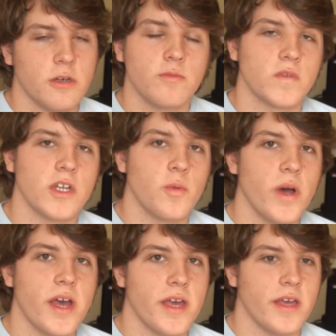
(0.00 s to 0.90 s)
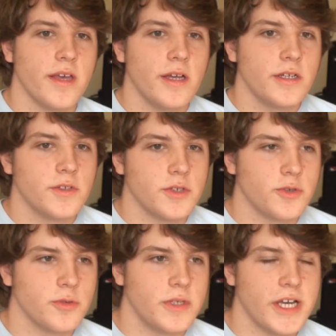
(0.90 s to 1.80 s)
the only way to
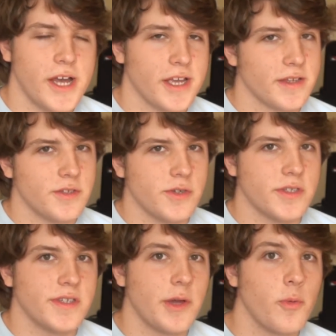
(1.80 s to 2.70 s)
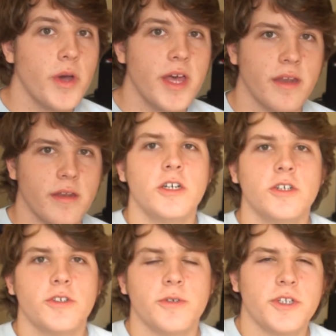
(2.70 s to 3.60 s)
truly, I guess you could say, win.
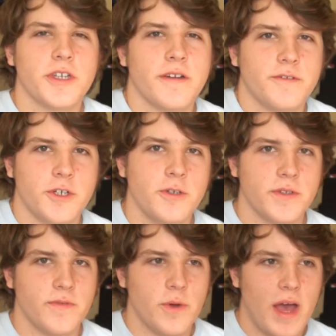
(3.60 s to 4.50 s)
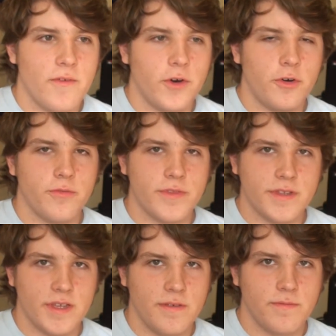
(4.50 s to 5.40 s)
So it just kind of shows if you have all of
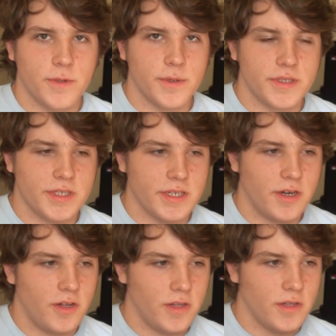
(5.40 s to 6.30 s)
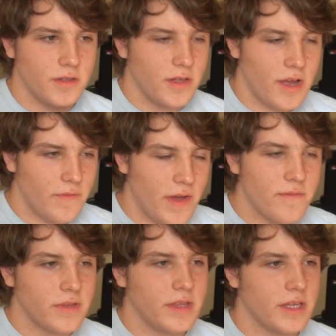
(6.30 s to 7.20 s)
this influence and all of
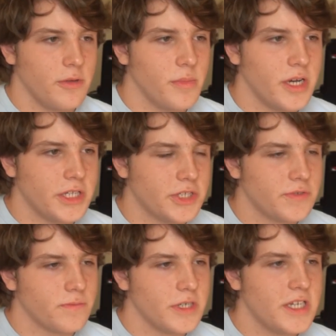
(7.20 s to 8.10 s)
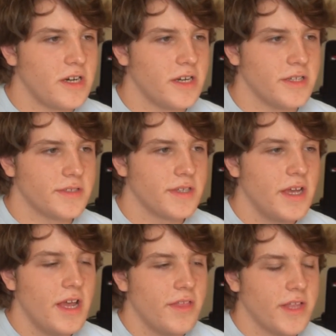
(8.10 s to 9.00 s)
everything, you might just realize
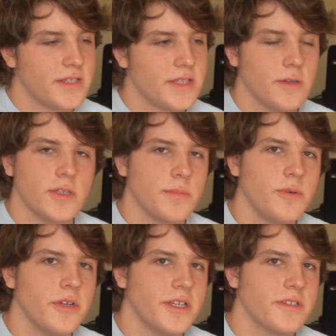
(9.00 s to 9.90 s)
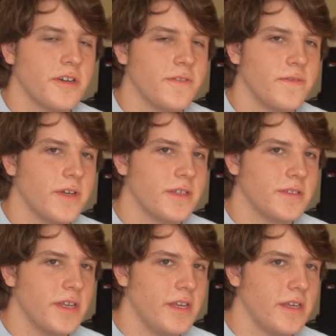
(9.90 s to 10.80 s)
that's the only point. It's kind of like
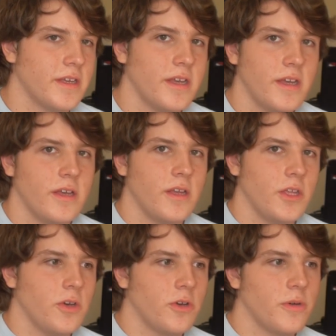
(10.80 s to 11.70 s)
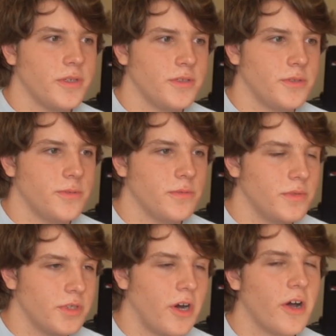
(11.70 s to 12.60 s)
saying you're going to
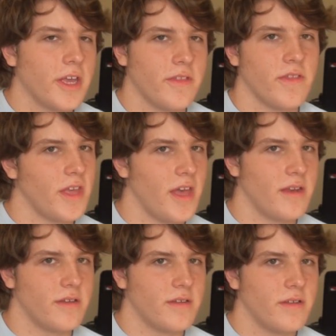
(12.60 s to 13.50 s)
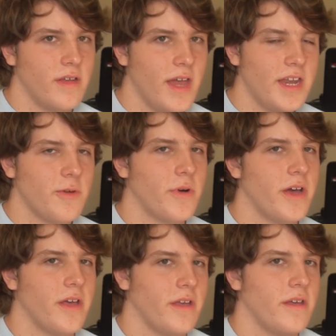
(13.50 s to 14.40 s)
die in the end
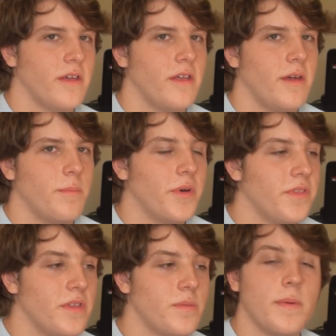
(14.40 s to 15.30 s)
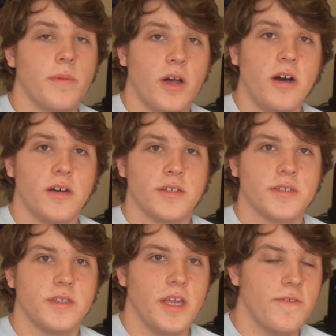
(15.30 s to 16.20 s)
anyway, but these people
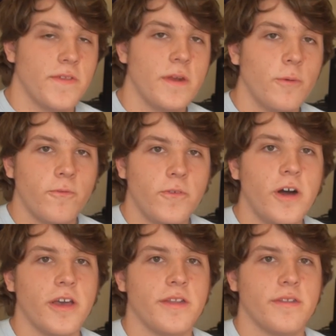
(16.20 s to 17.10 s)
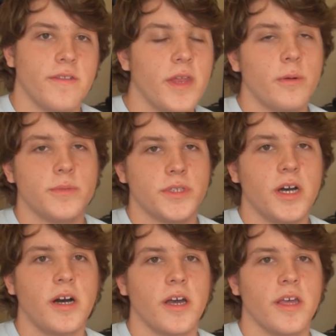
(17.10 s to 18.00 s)
aren't. If they don't fight, they don't
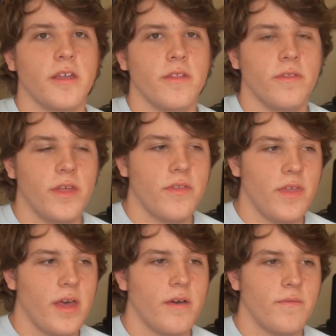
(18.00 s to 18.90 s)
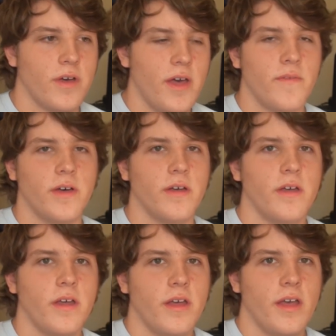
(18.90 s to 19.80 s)
die. They're there forever
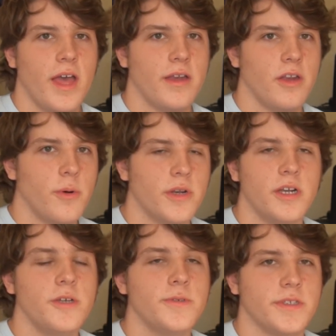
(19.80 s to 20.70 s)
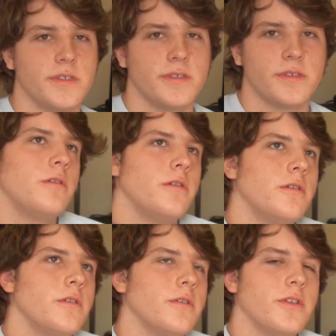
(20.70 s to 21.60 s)
and no one loses.
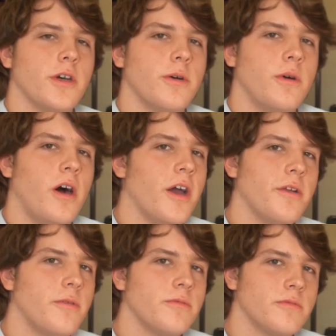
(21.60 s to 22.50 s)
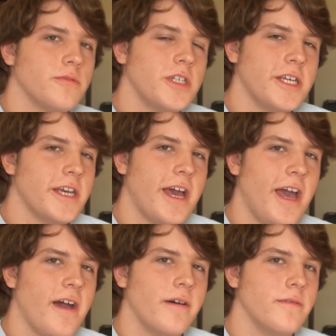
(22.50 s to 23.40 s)
So I don't really
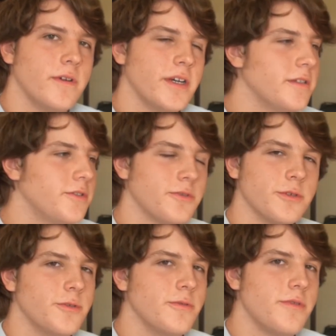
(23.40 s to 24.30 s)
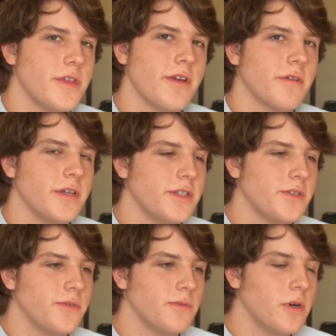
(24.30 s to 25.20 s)
have a true theory
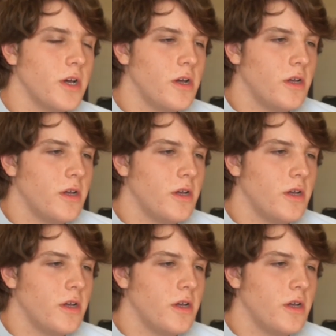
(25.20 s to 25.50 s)
to